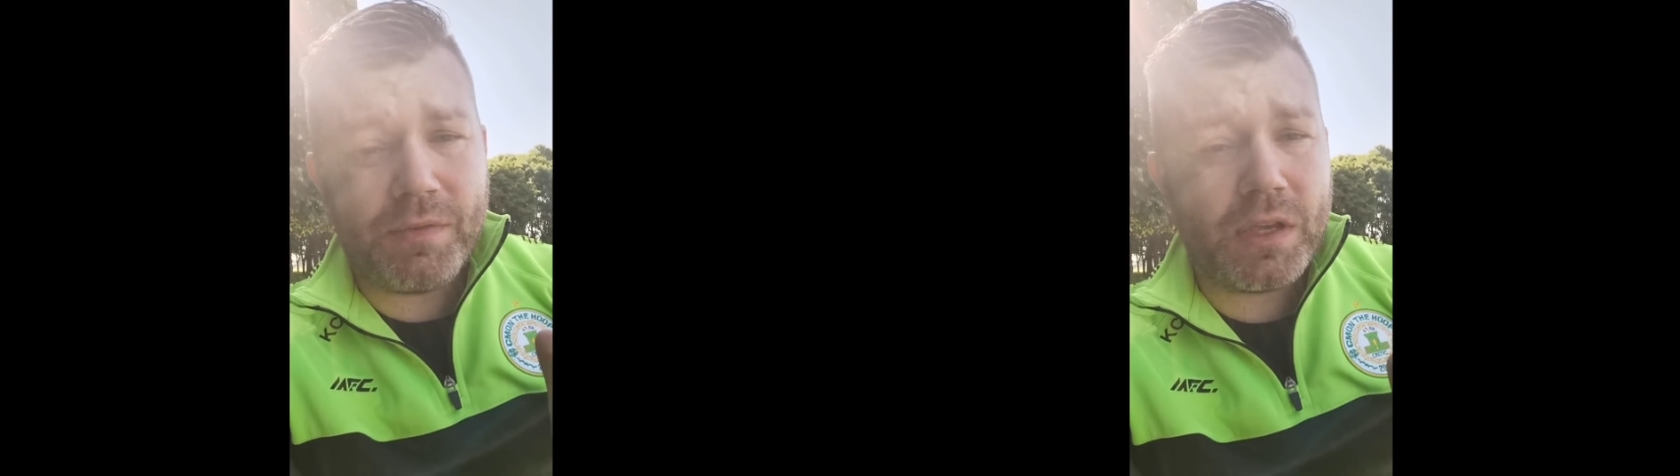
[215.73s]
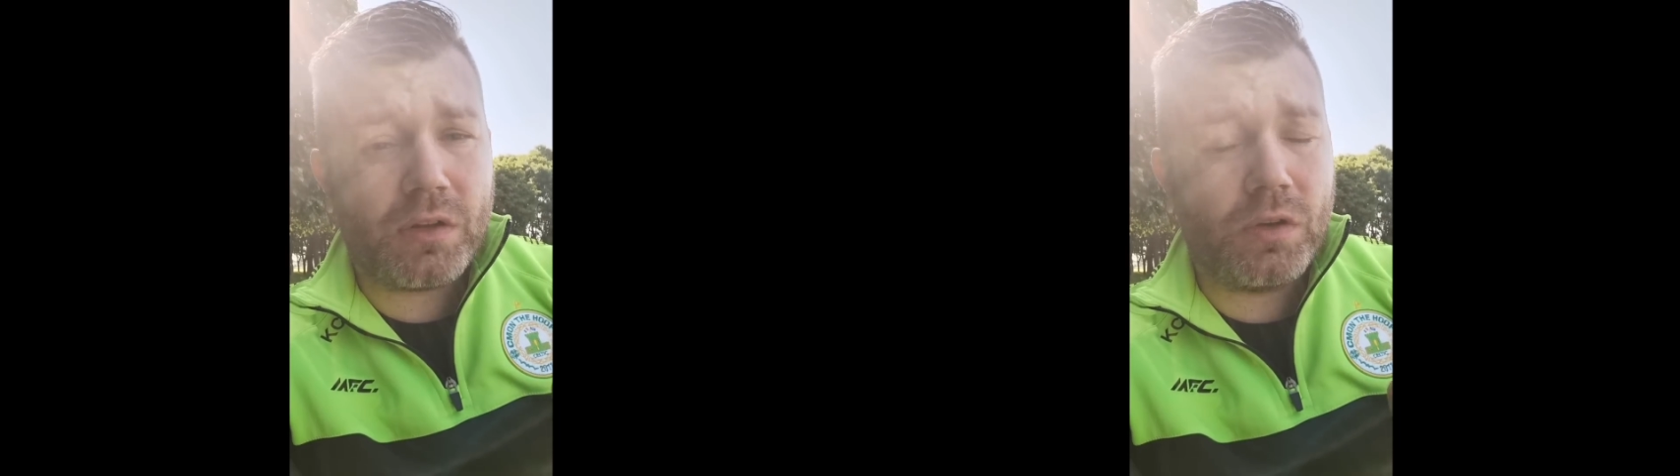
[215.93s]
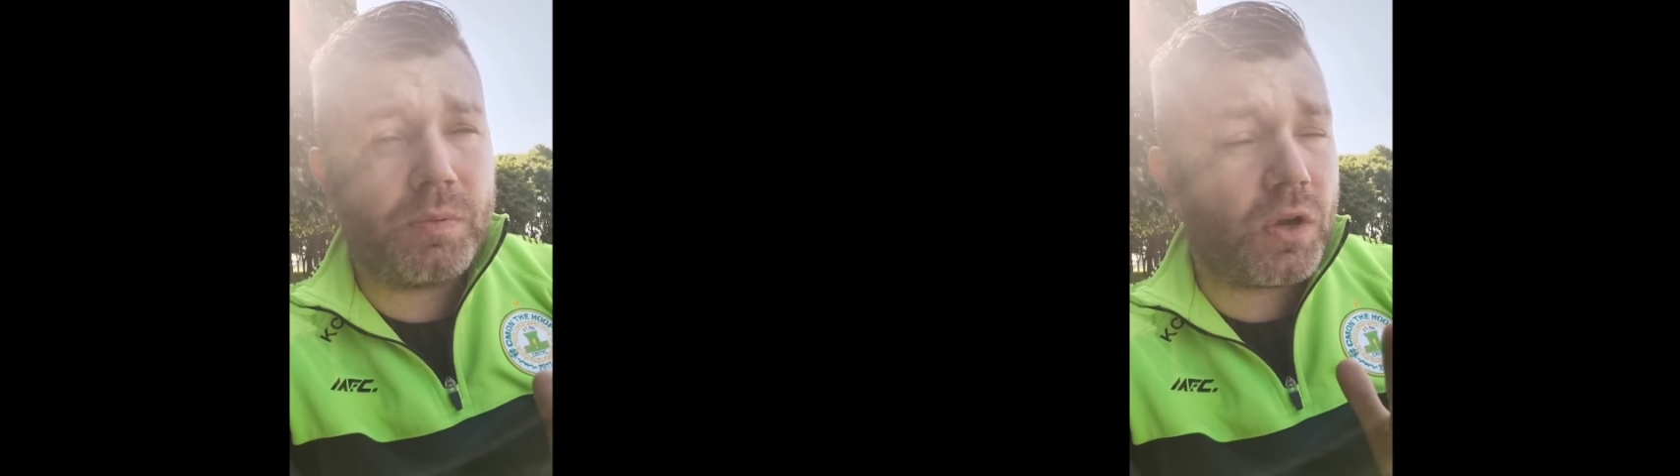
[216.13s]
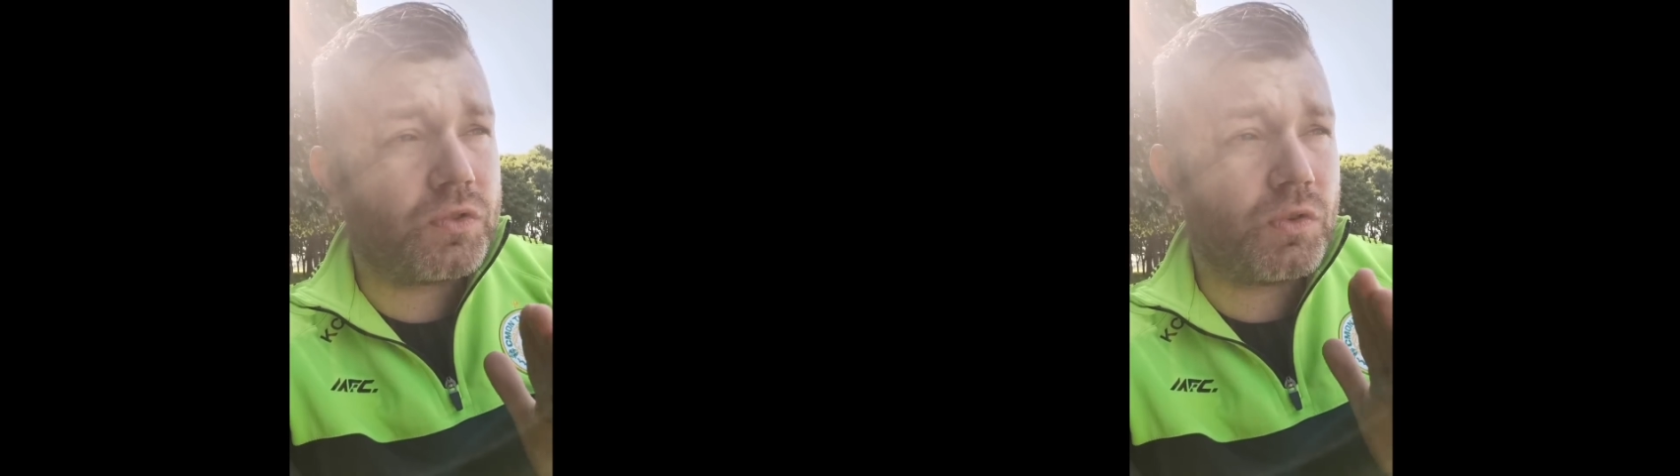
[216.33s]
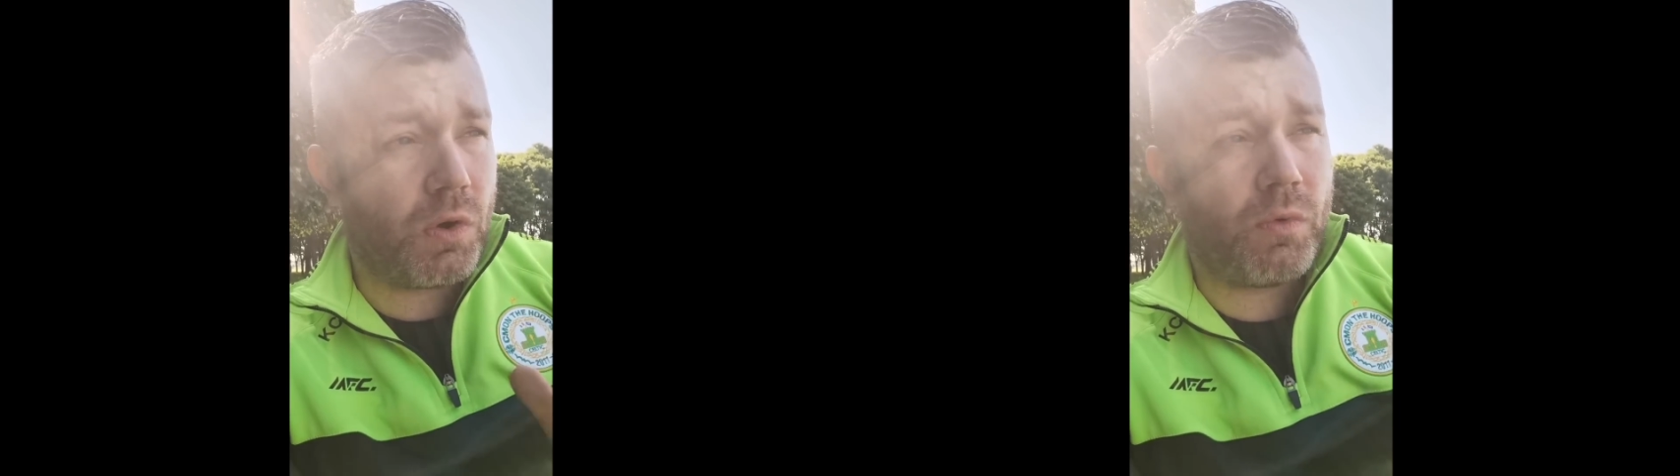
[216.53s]
Every club
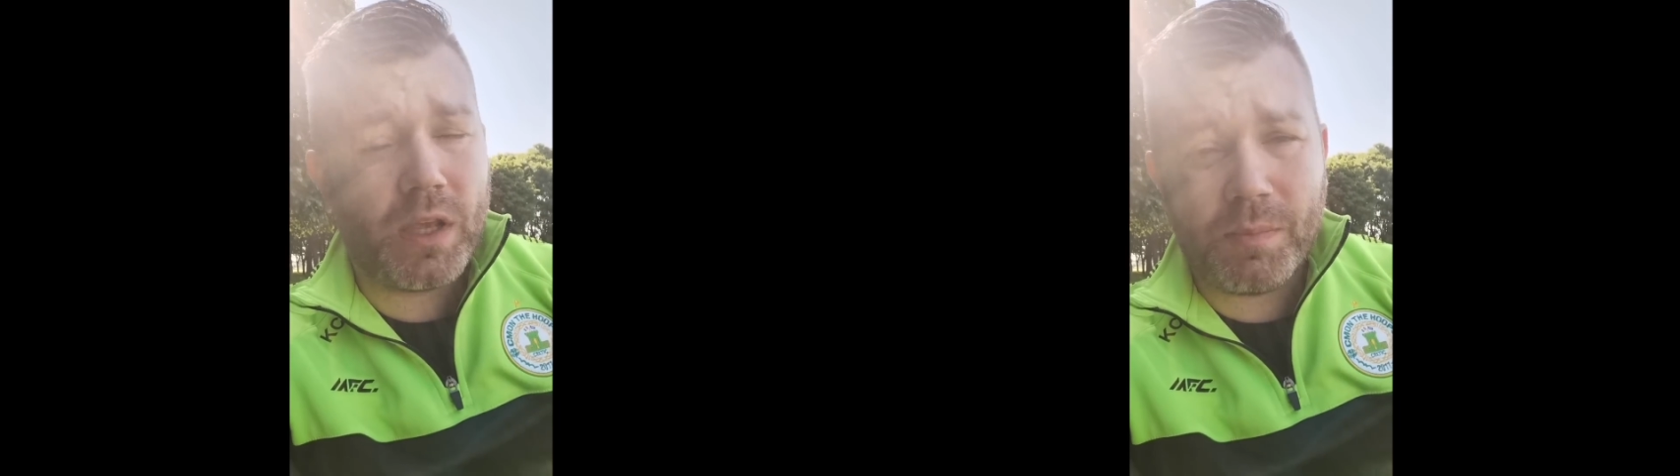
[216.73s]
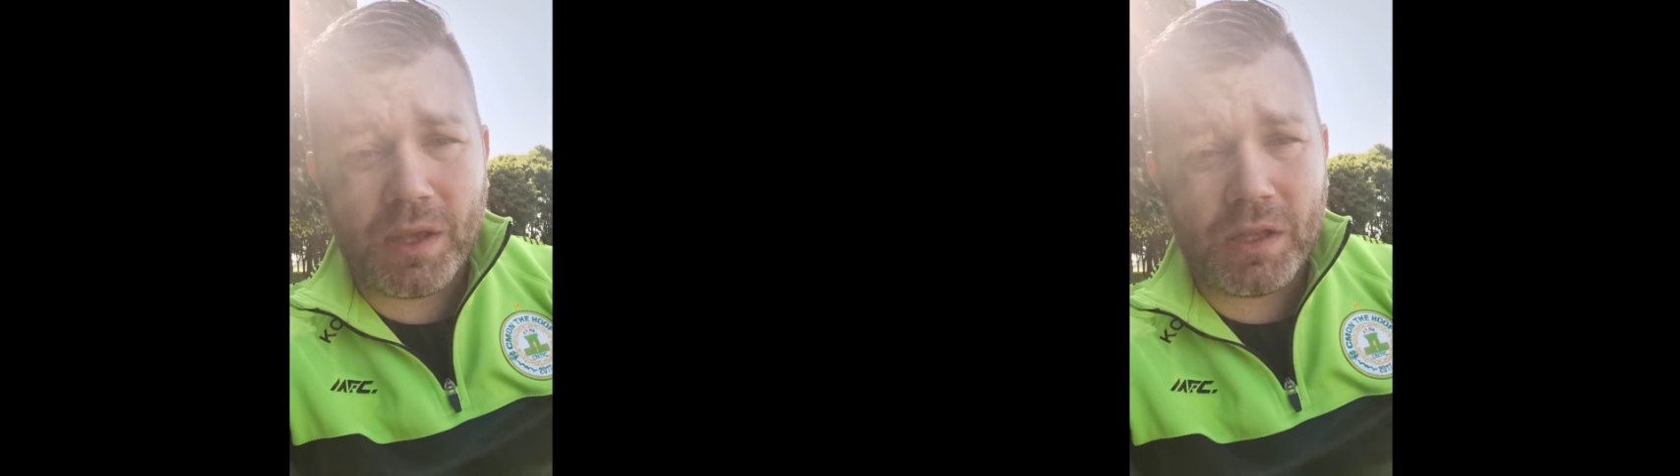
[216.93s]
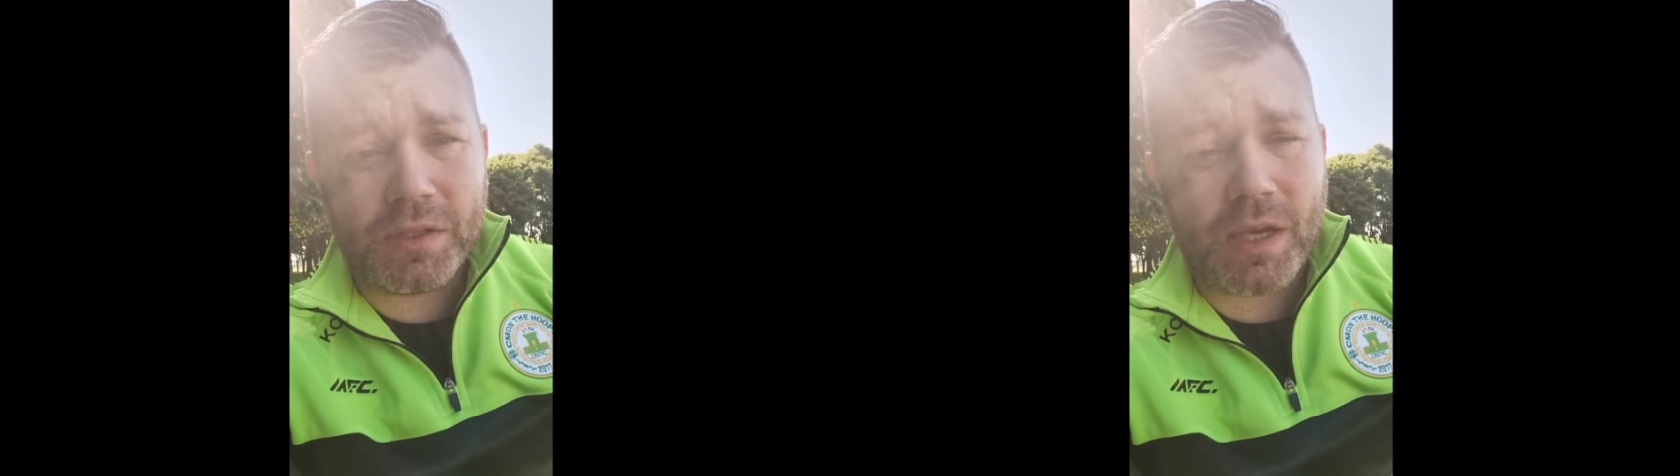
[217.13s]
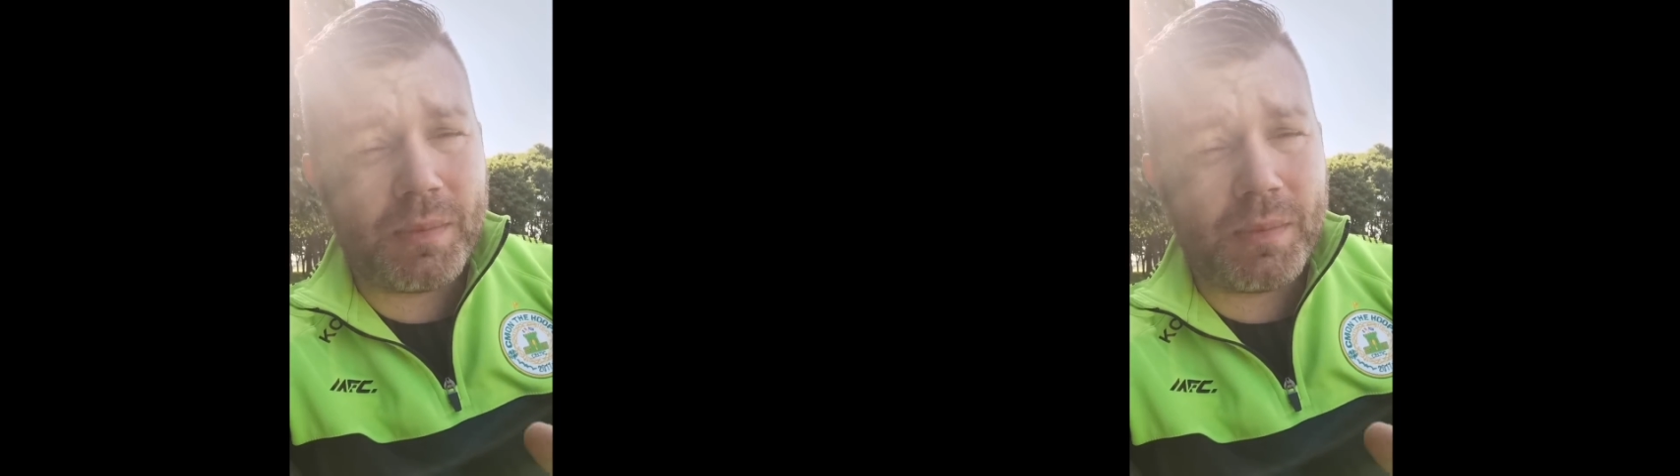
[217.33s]
goes through a rebuild,